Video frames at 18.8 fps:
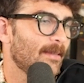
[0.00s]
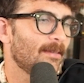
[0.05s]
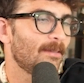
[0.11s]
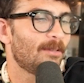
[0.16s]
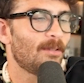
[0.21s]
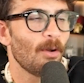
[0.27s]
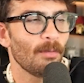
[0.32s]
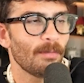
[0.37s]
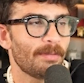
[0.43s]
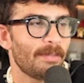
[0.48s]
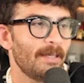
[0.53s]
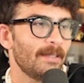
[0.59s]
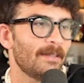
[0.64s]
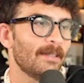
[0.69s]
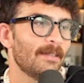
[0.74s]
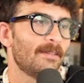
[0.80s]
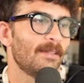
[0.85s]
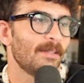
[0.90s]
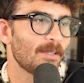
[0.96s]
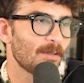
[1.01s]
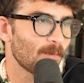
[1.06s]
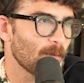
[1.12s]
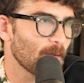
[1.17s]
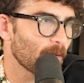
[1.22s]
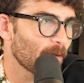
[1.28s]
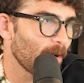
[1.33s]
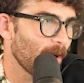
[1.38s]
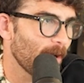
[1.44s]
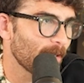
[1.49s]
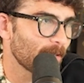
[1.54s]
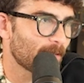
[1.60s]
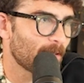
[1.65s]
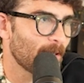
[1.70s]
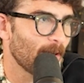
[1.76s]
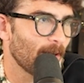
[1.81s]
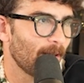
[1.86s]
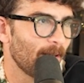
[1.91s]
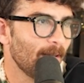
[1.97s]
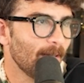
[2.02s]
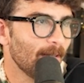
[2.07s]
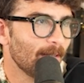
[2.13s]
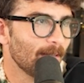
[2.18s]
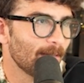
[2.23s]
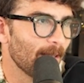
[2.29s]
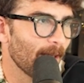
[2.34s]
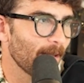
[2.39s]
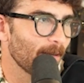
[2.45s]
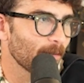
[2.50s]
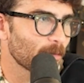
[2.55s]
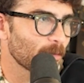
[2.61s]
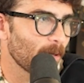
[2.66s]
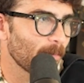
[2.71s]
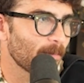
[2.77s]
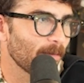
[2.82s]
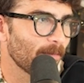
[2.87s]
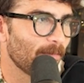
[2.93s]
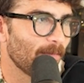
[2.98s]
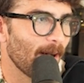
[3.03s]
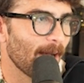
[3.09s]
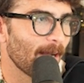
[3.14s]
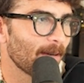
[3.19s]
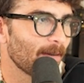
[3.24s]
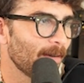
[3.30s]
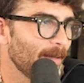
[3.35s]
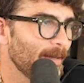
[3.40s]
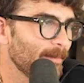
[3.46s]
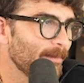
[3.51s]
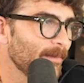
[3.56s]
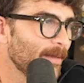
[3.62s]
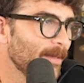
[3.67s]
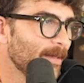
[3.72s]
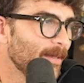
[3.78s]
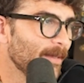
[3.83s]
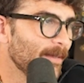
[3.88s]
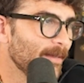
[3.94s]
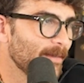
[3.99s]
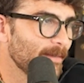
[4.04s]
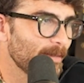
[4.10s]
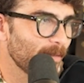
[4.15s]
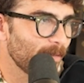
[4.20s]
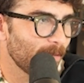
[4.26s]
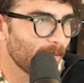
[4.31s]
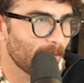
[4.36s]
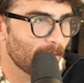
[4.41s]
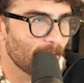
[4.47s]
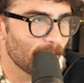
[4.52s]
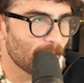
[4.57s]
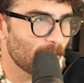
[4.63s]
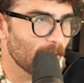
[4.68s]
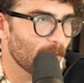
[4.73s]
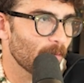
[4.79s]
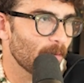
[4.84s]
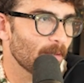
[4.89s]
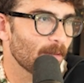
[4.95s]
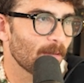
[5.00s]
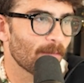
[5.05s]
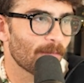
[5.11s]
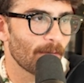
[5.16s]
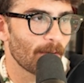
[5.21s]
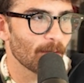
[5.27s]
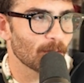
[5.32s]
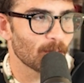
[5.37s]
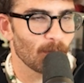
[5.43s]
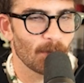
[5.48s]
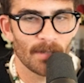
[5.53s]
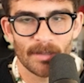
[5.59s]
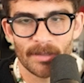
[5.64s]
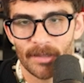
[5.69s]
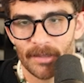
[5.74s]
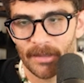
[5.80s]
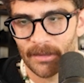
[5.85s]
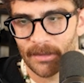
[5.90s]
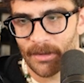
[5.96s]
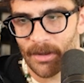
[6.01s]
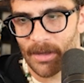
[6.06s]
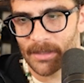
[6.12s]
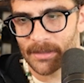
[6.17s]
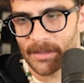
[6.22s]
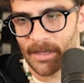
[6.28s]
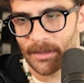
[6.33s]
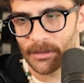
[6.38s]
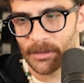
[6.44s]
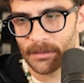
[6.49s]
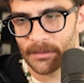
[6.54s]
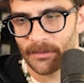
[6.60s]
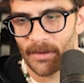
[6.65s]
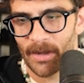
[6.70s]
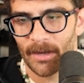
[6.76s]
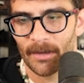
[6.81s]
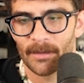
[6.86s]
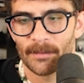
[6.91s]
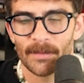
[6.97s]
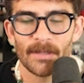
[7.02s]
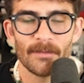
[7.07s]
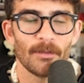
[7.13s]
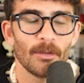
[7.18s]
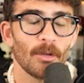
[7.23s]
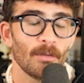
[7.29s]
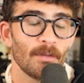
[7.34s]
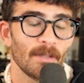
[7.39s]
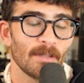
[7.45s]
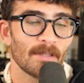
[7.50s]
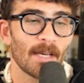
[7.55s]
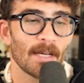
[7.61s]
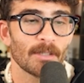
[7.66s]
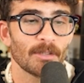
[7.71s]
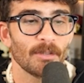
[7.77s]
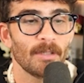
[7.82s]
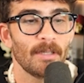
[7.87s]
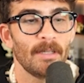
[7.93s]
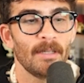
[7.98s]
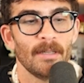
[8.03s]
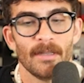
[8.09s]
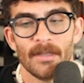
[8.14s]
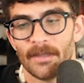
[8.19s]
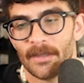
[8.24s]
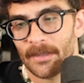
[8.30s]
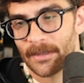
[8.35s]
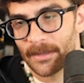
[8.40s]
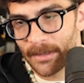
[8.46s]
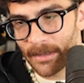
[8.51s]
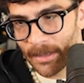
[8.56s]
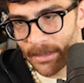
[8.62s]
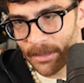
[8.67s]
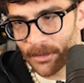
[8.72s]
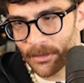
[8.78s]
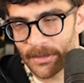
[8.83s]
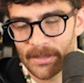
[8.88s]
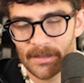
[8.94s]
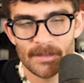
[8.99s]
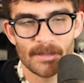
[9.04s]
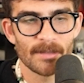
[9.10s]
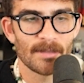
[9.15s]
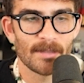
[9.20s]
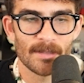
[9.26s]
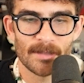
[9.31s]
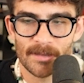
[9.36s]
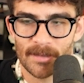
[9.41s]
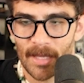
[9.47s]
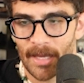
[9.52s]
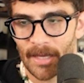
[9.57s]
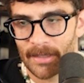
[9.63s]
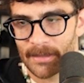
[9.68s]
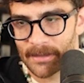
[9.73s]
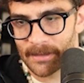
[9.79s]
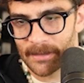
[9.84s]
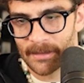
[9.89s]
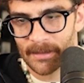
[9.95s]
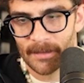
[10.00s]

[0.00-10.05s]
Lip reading: don't think that this will cause Donald Trump to fire him, considering the first one didn't cause Donald Trump to fire him, even though this actually increases the stakes